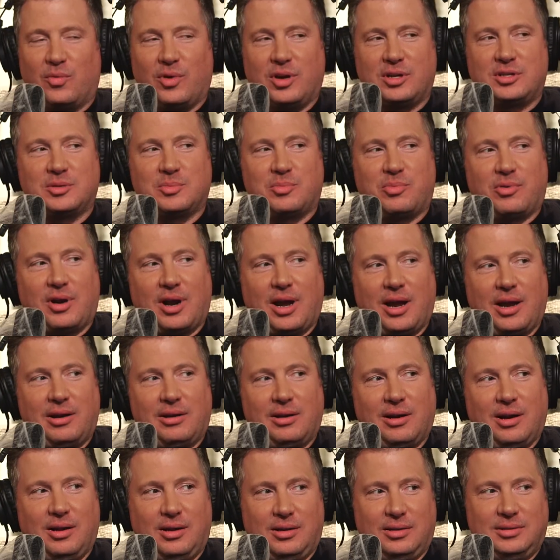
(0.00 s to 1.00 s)
Richard
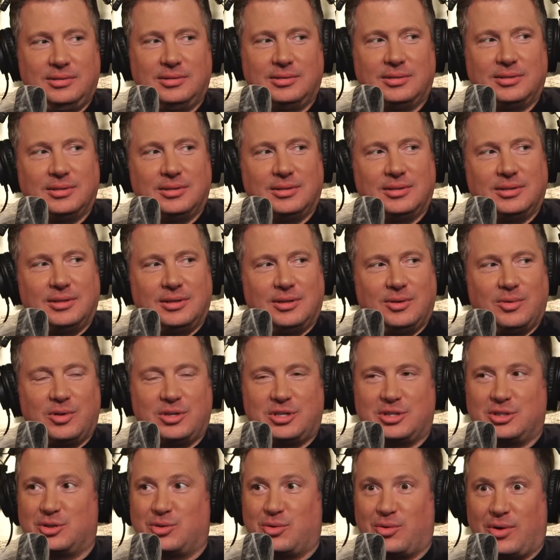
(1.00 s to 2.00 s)
Pryor on,
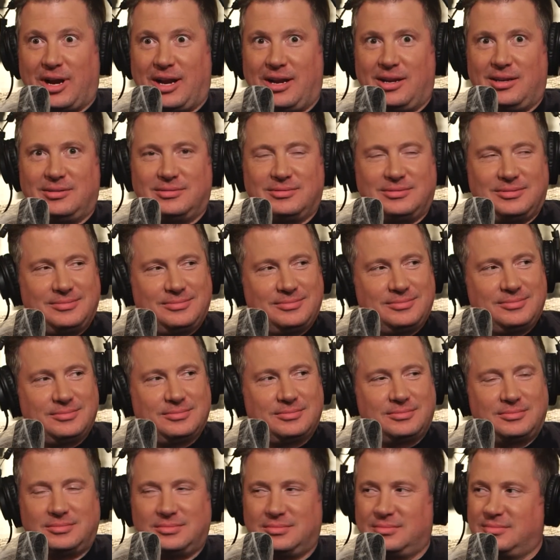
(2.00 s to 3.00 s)
which is great.
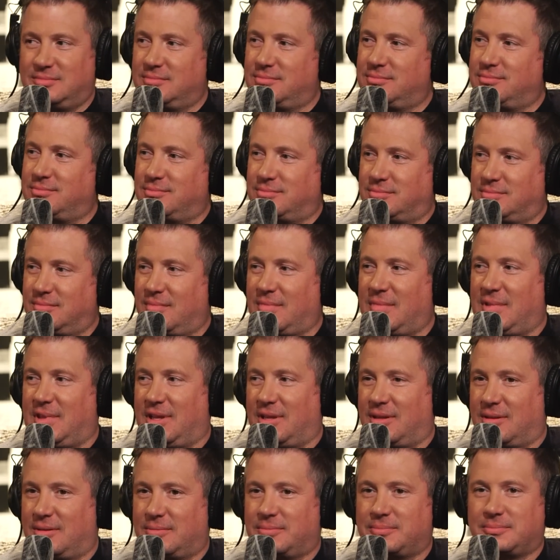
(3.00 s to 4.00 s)
Yeah. Pee
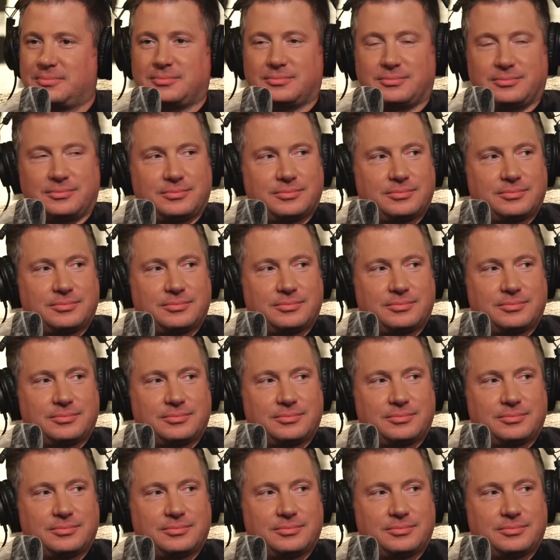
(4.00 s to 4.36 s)
Wee's Playhouse was